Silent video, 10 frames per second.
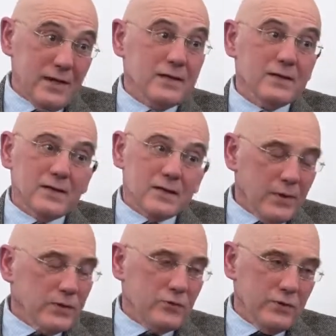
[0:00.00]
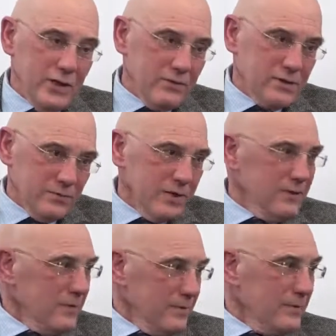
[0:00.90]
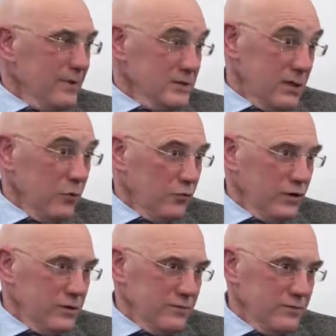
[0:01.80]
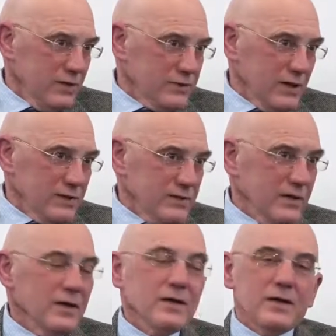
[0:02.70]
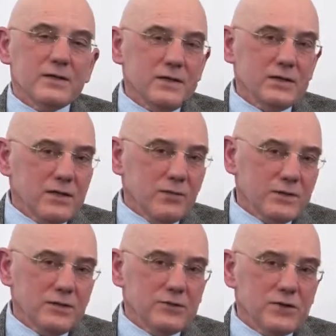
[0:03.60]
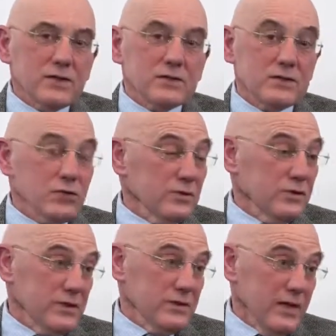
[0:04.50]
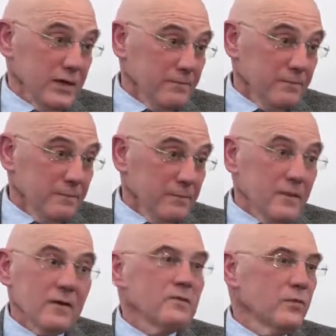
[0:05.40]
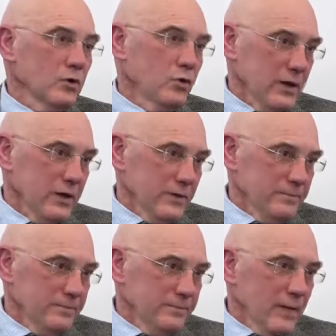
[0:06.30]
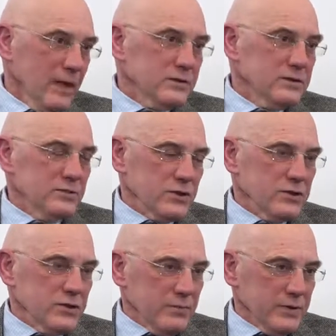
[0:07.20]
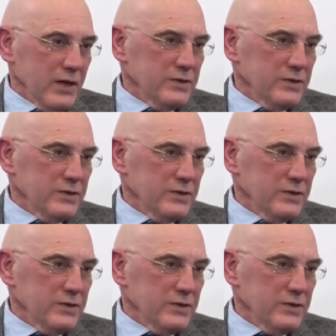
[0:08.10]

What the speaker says: Now let's think, Turks inherited the steppe civilization. Where is their